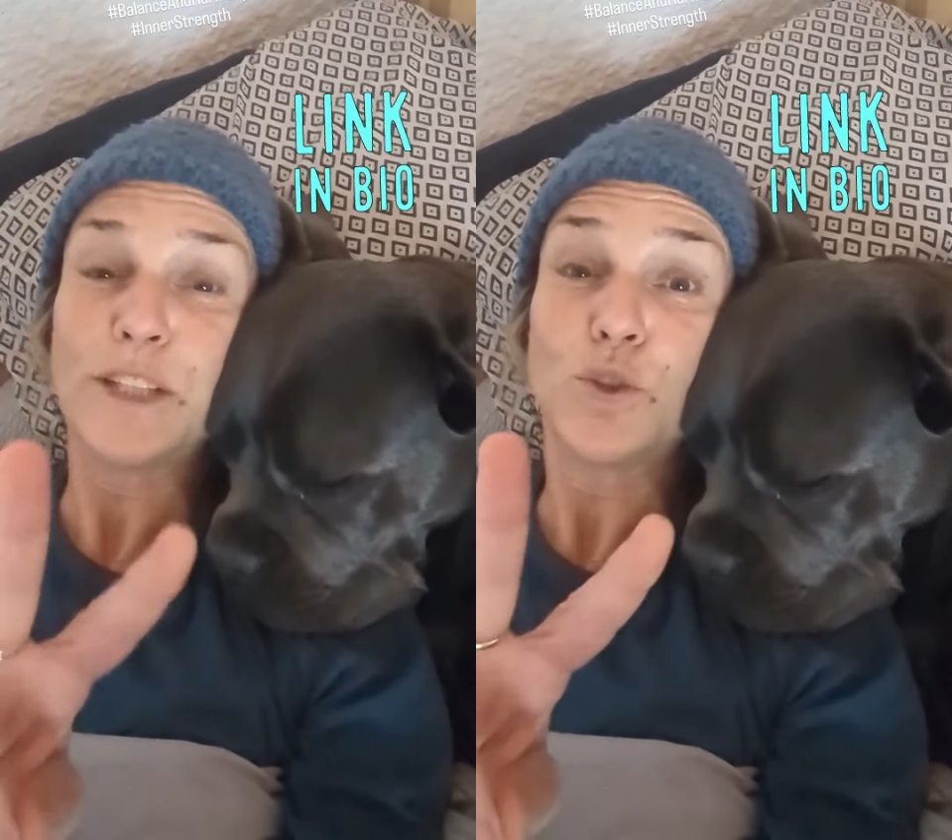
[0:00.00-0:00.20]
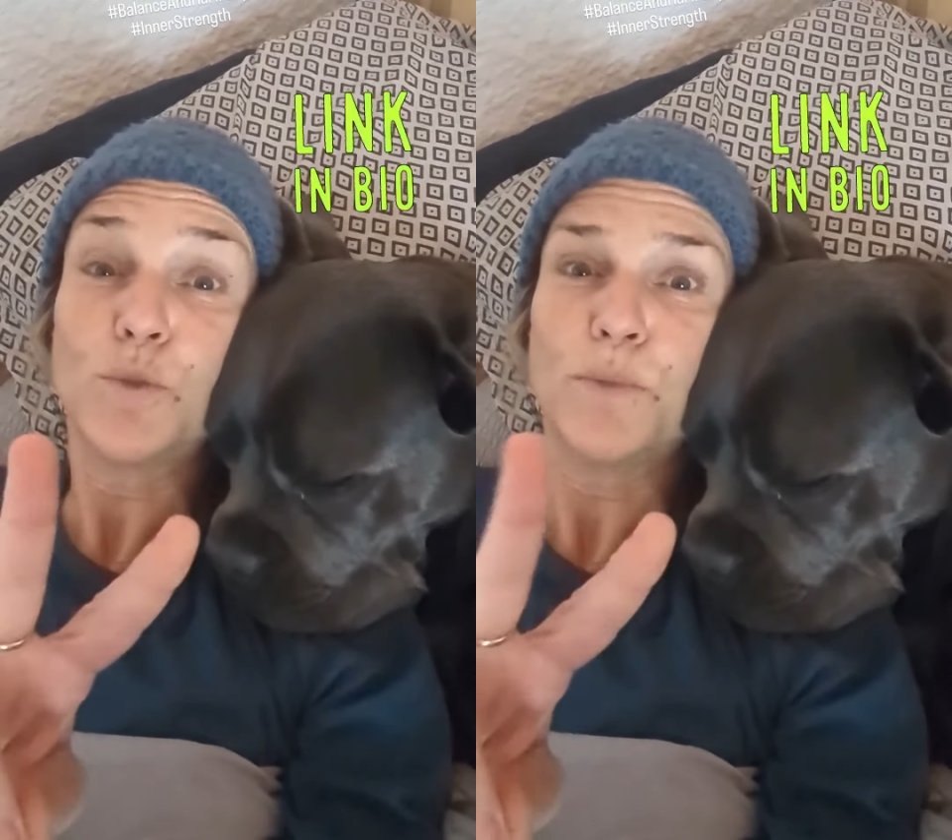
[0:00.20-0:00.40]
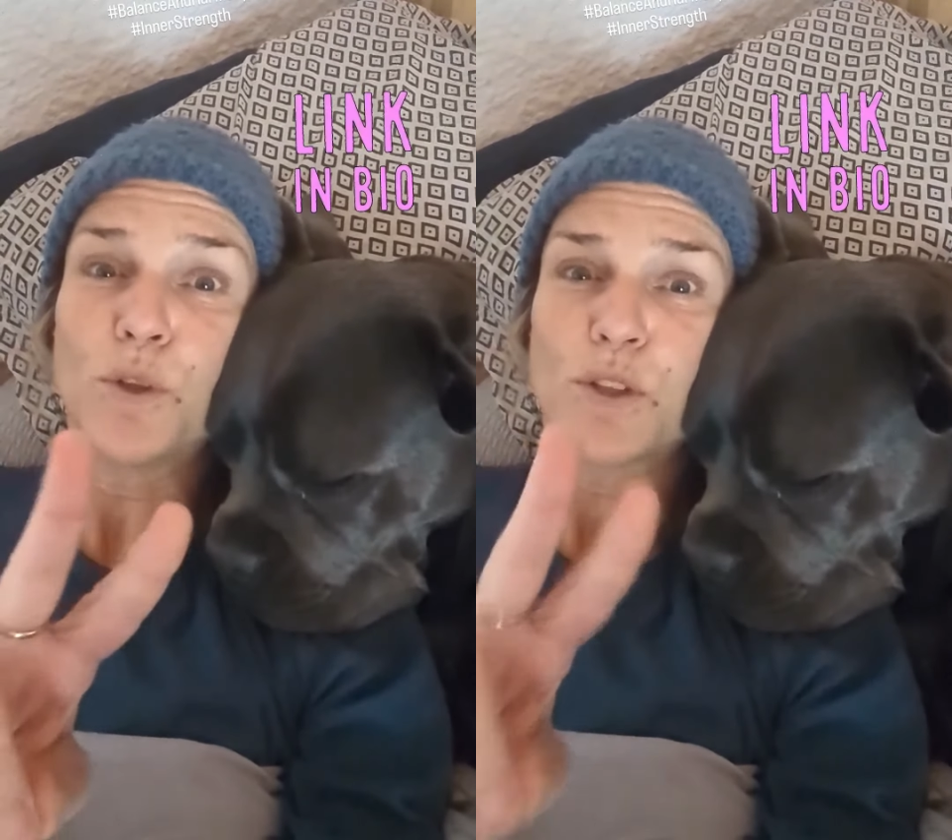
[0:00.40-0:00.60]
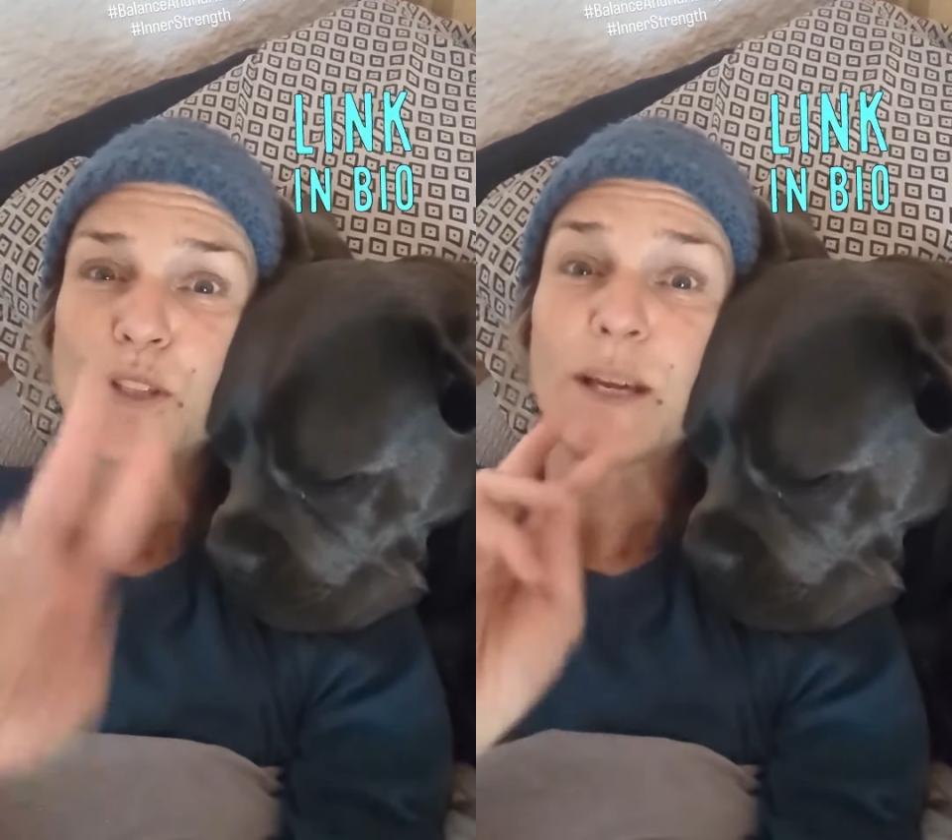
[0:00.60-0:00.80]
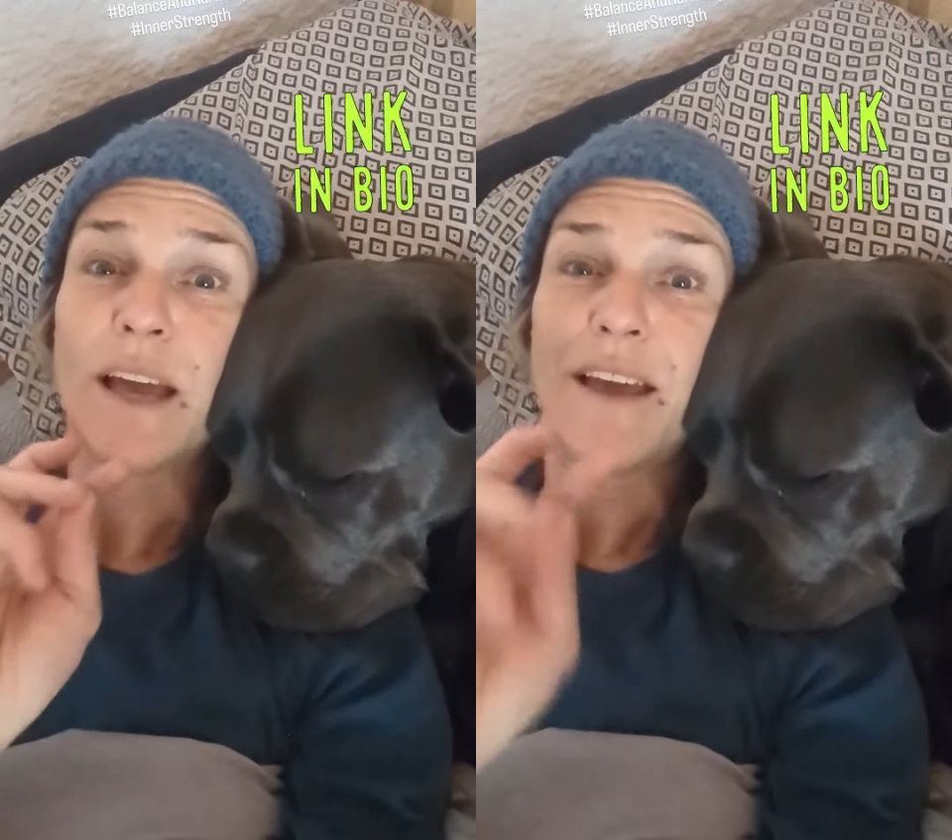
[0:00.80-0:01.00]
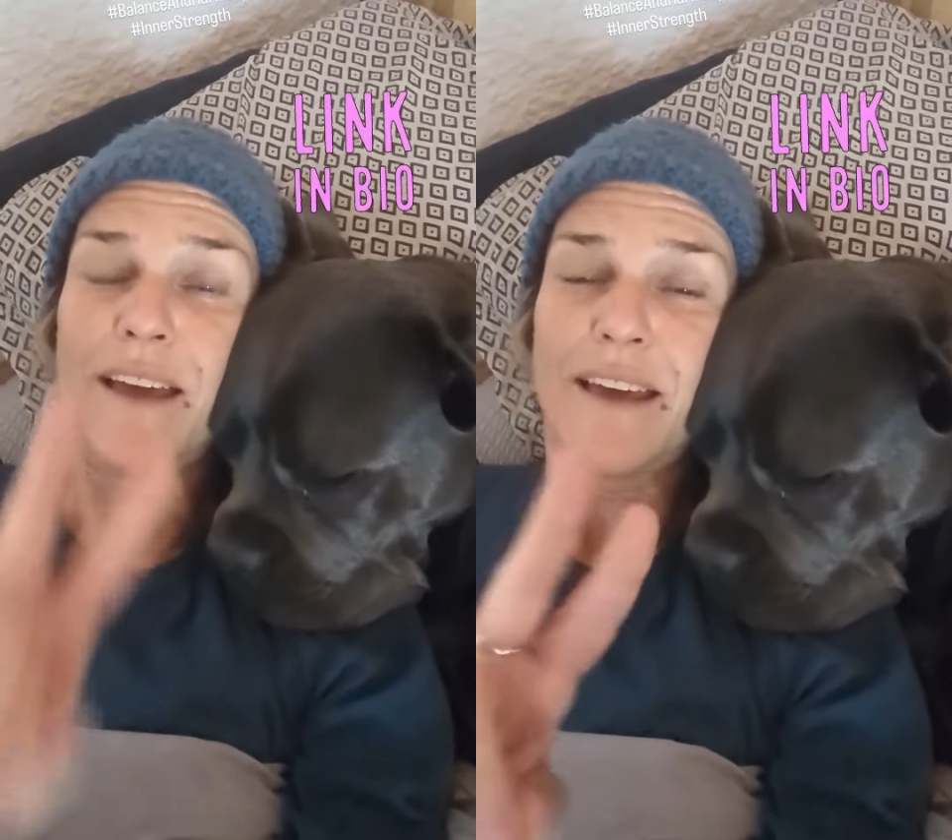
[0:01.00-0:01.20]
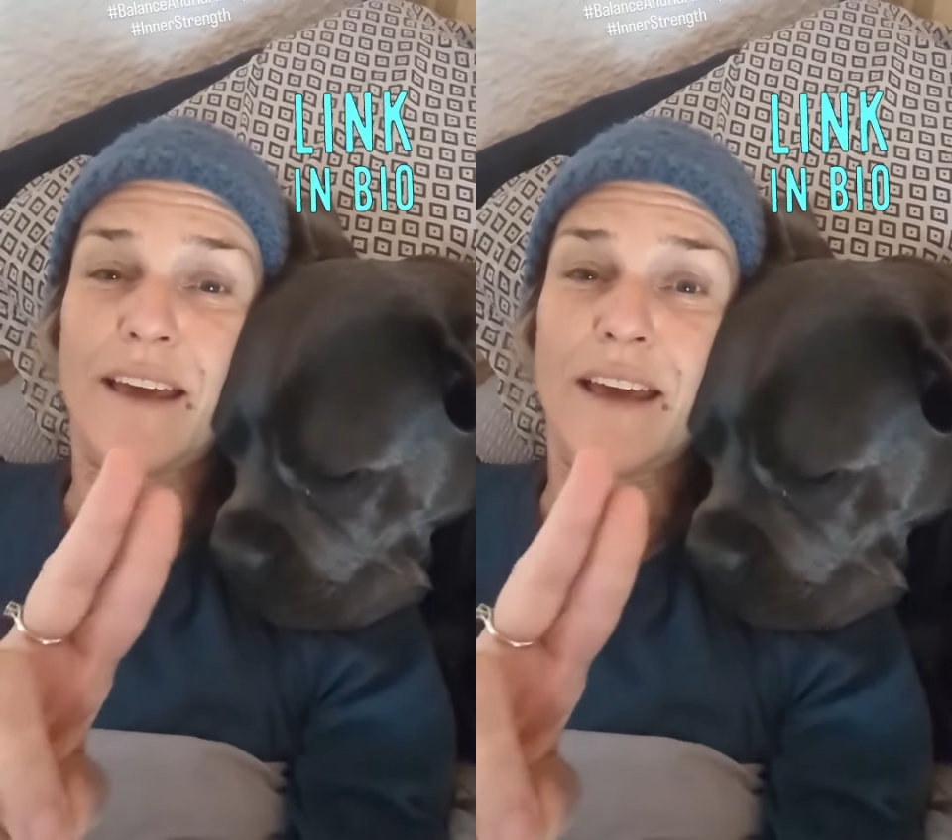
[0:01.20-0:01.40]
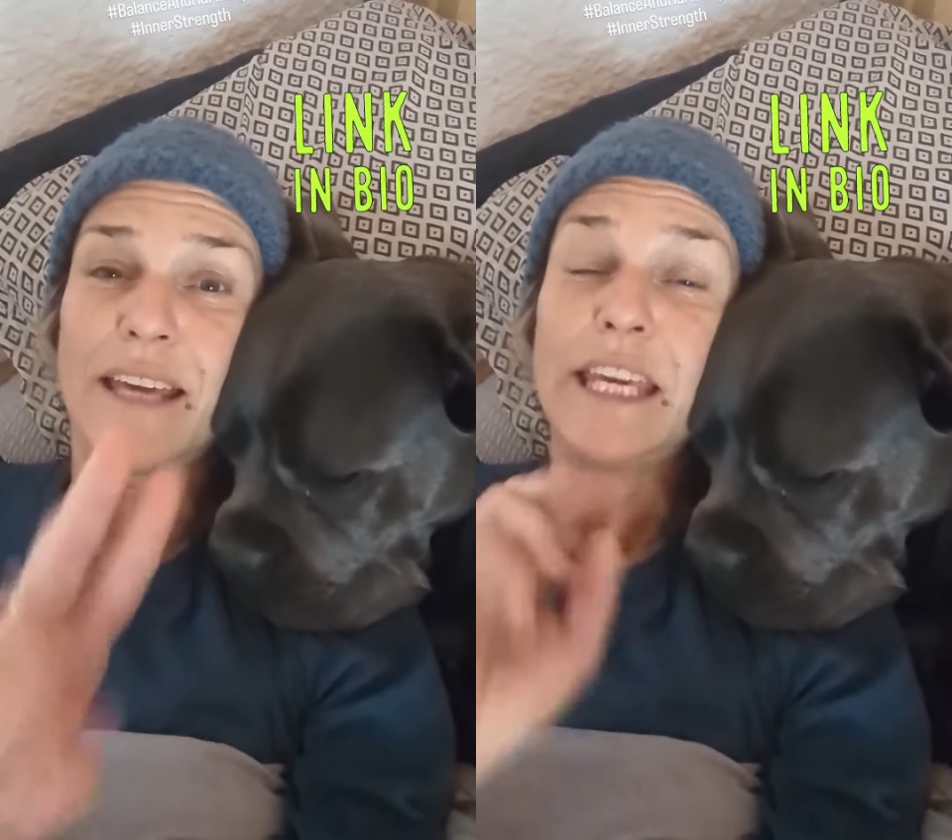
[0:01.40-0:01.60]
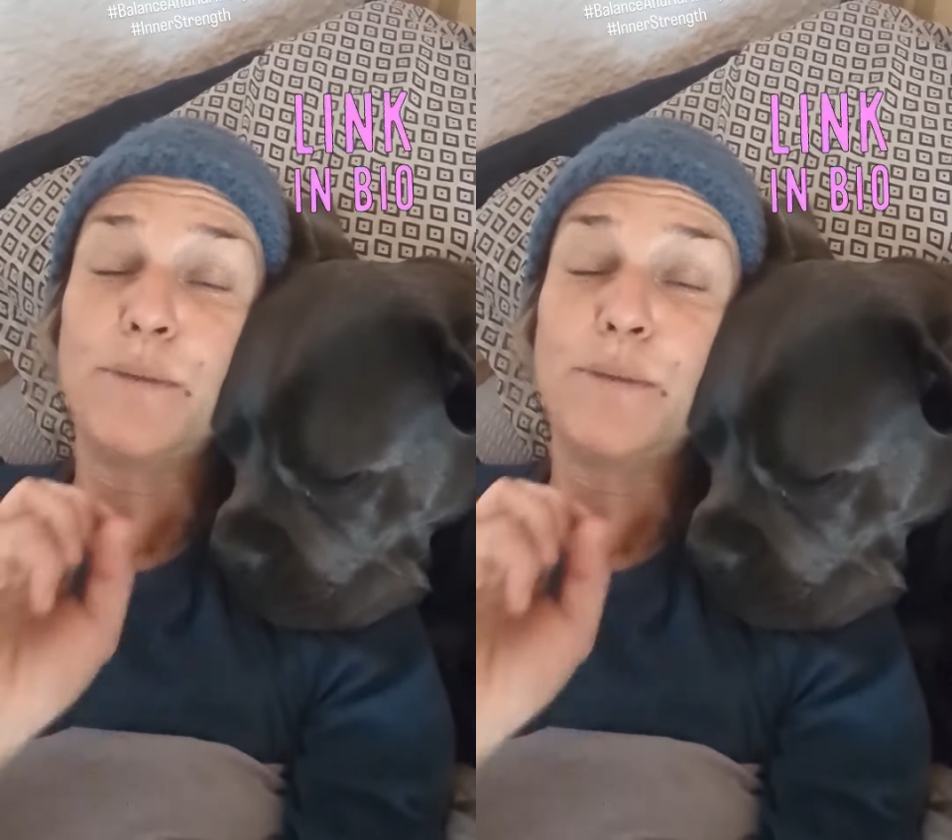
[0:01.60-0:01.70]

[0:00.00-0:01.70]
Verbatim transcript: my two books, uh,